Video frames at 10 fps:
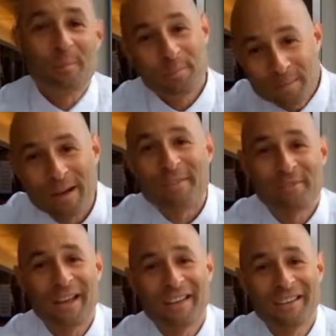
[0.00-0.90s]
Be my
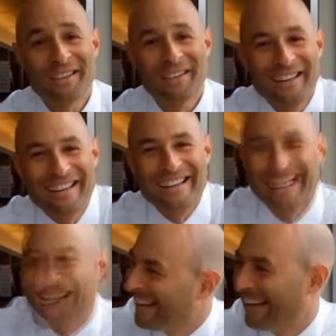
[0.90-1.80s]
friend.
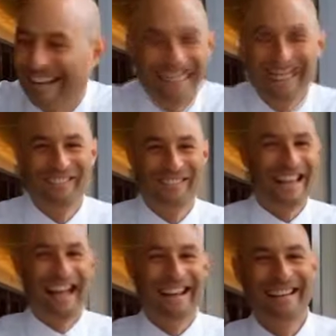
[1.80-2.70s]
I love
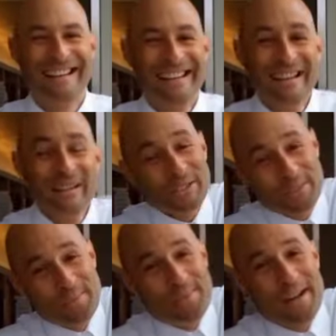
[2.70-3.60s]
that. Would
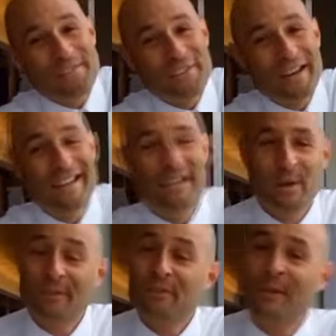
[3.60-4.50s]
you be my friend? You
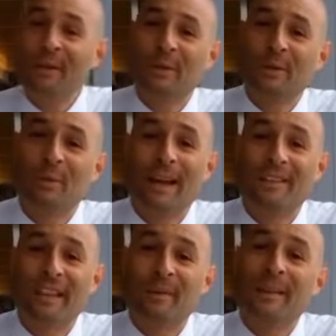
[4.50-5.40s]
have a friend
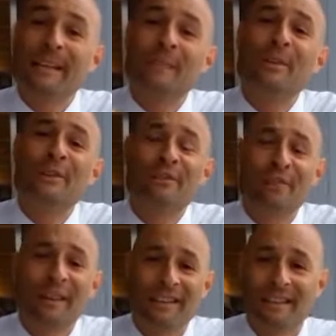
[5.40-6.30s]
request. They would like to be your
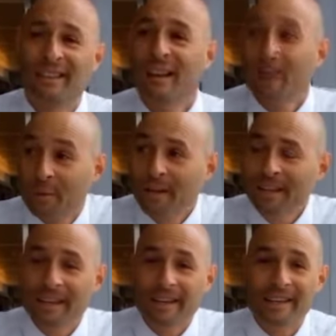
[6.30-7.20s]
friend.
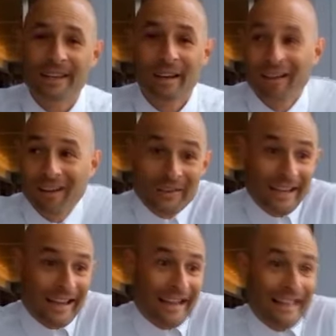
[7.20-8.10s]
Really?
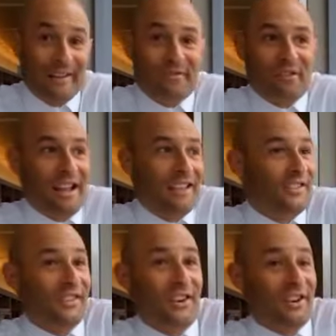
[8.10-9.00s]
Okay, I like
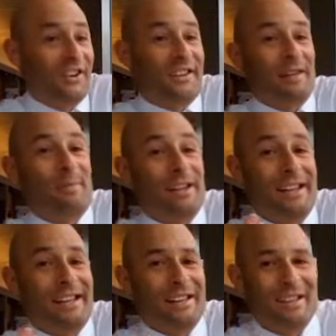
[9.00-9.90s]
friends. Sure, come on
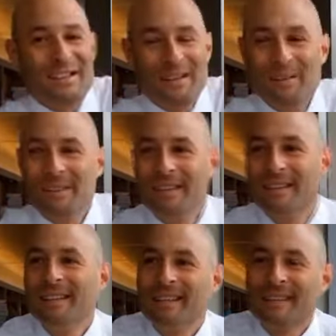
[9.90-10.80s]
in. You know,
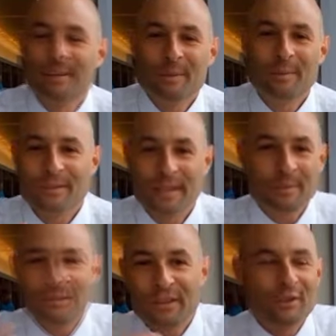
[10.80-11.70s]
come
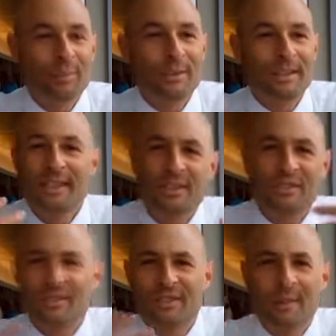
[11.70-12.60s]
to Facebook and
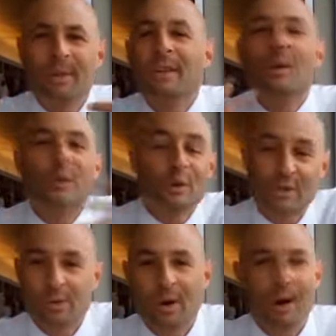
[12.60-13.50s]
let me know who
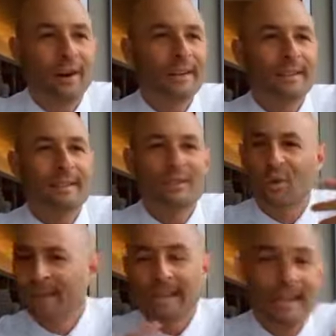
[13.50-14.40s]
you are, and
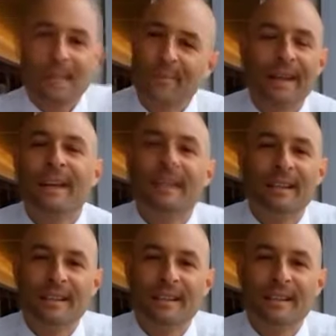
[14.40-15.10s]
join the campaign.